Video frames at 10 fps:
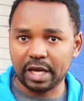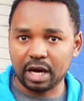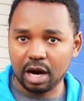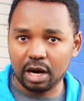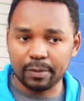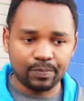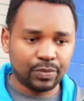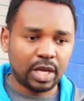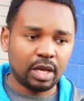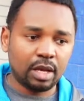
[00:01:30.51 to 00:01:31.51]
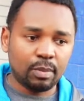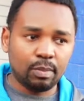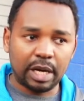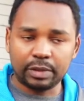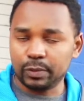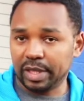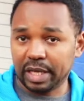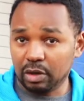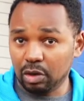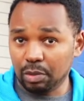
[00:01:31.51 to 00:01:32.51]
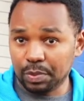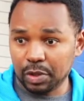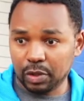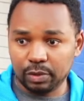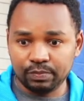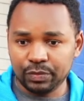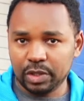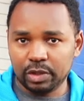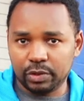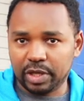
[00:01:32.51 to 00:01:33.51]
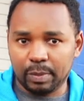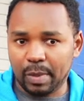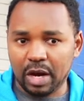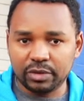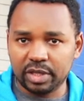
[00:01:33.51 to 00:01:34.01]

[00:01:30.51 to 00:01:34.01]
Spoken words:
car, but with a GoPro you can mount